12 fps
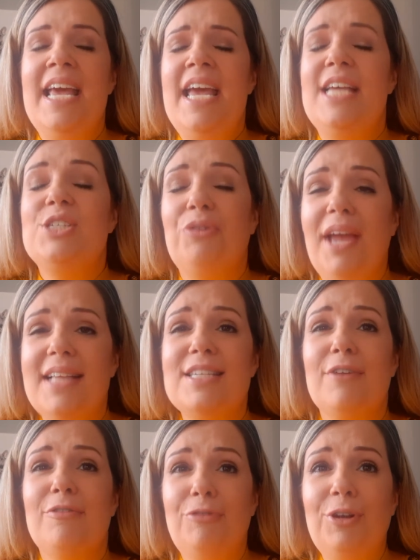He's created a
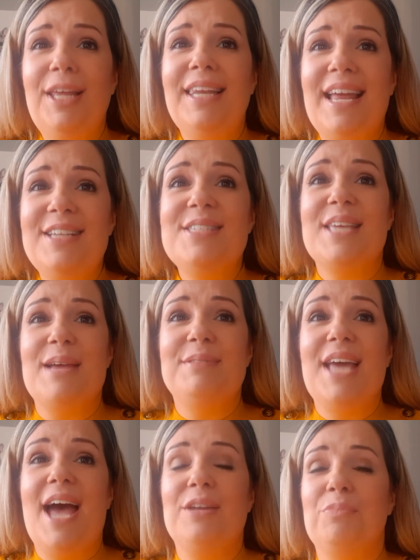fully landscaped
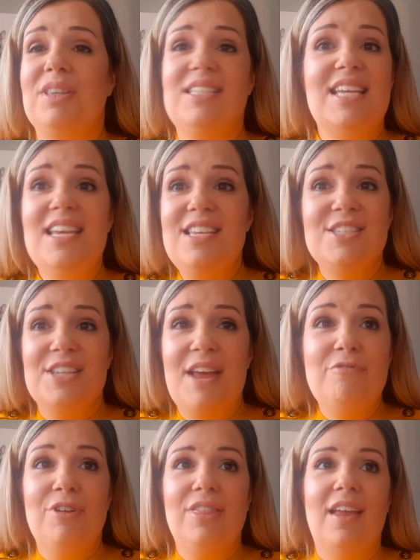garden with tiers and
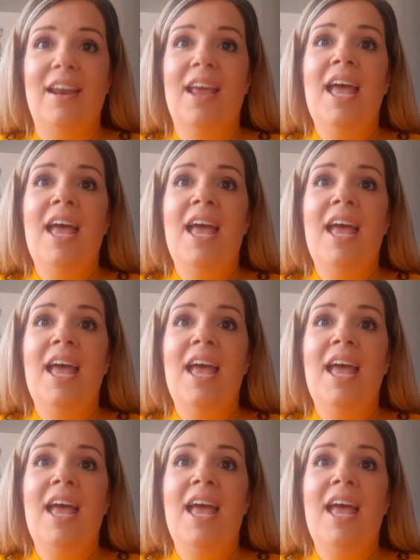everything.